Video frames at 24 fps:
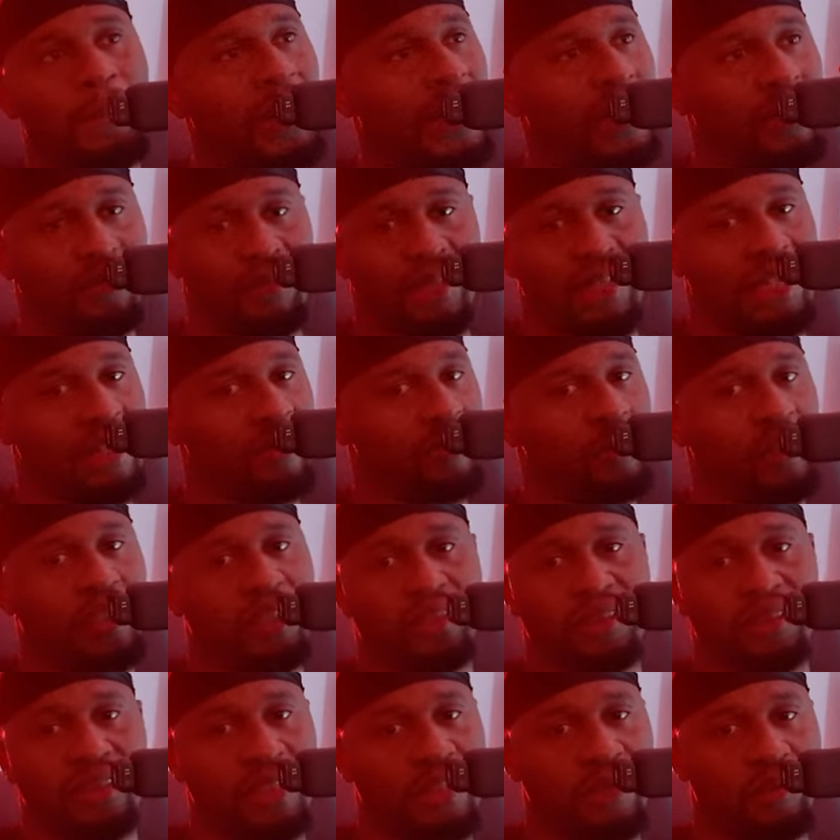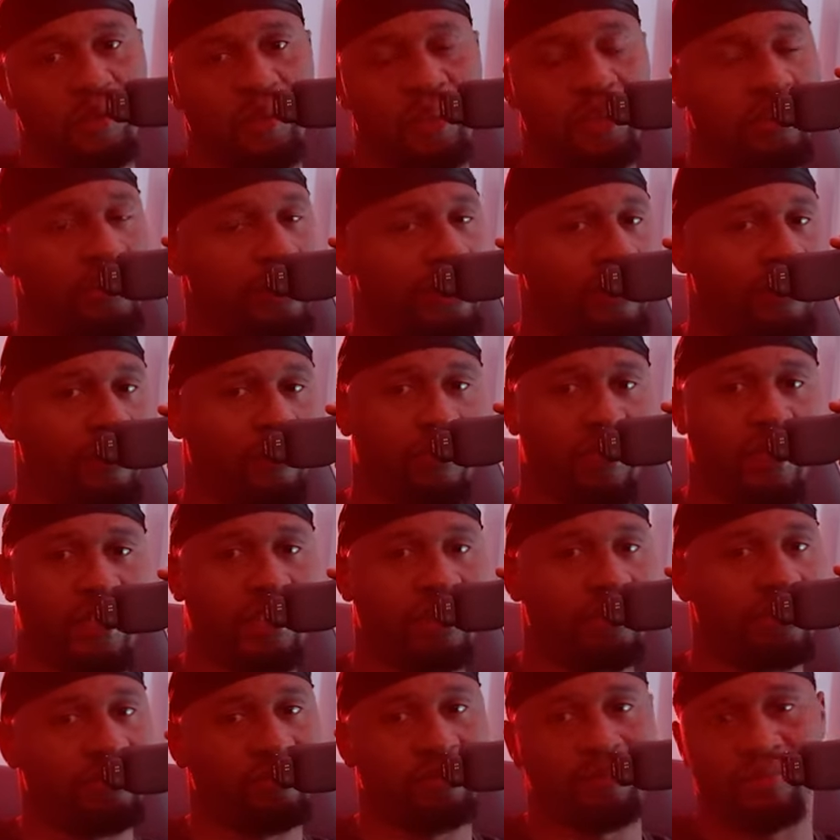Bottom line, we can say we don't need
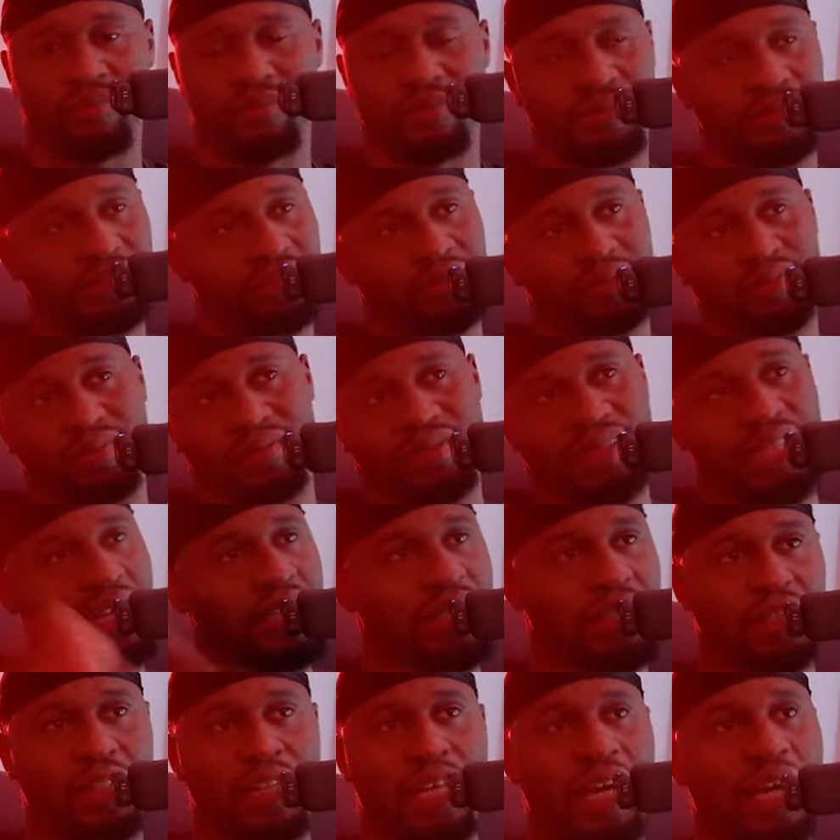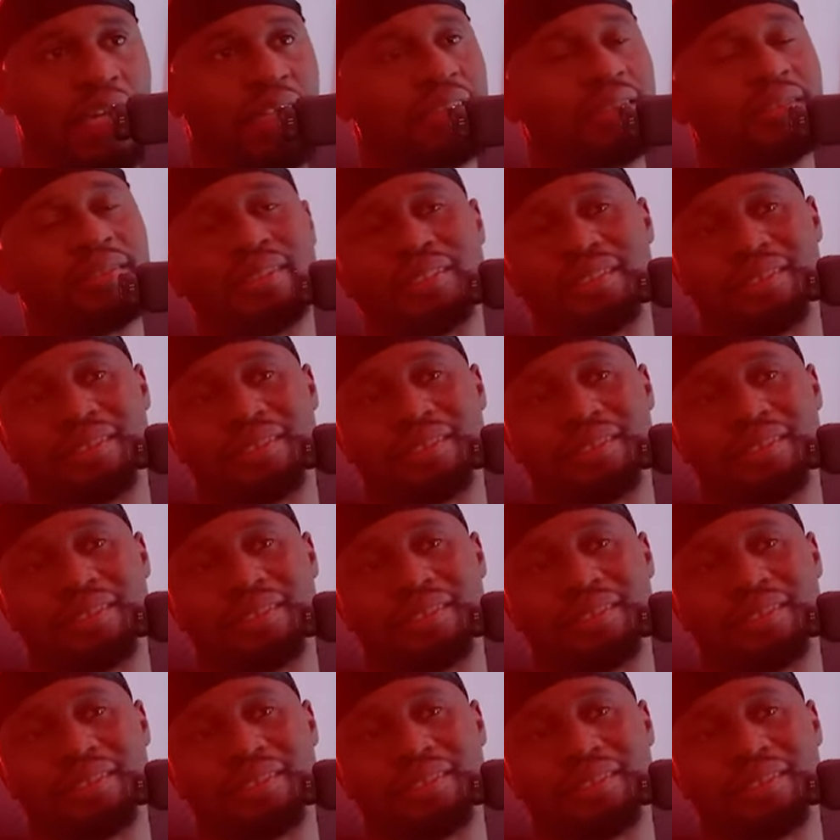Frank. That's a lie.